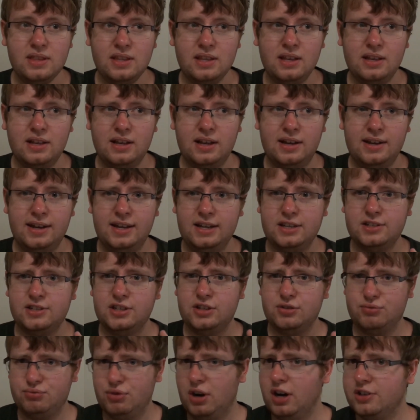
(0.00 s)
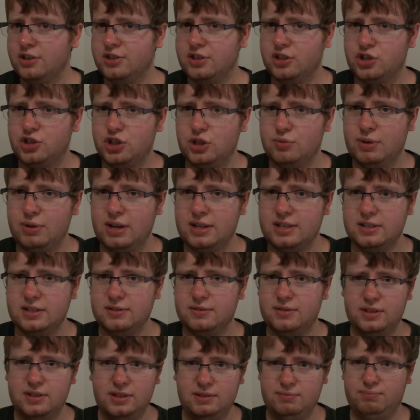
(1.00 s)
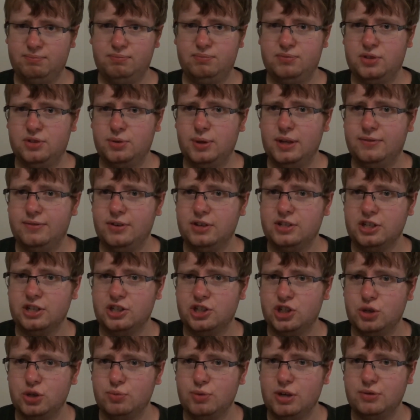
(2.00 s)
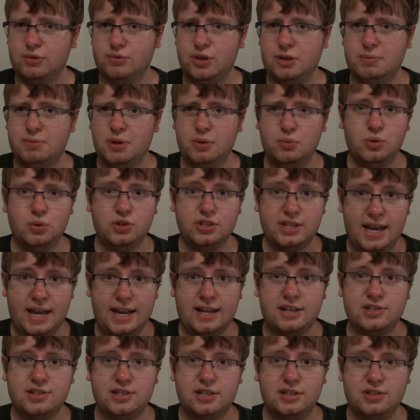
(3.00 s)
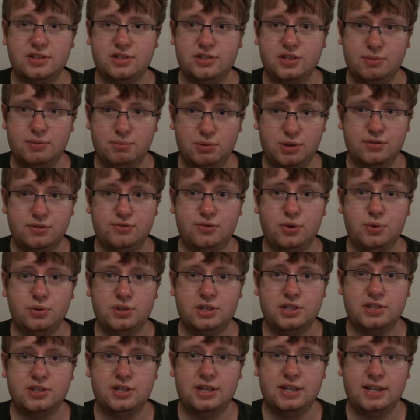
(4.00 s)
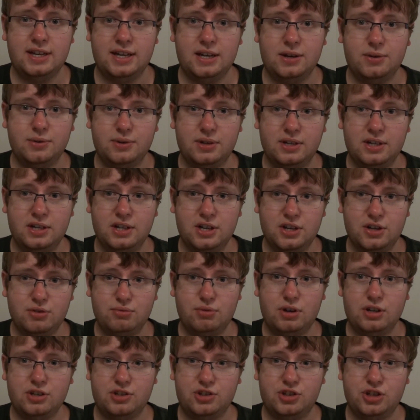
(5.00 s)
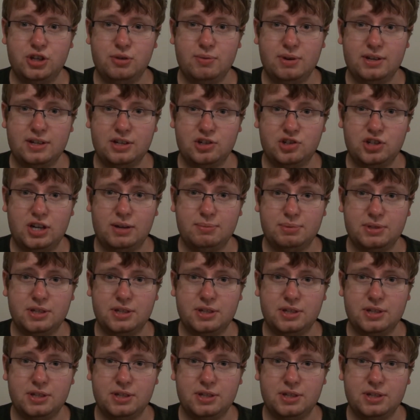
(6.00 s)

Next is Rise of the Tomb Raider. The 2013 Tomb Raider reboot was excellent, so I'm looking forward to seeing how Rise of the Tomb Raider shapes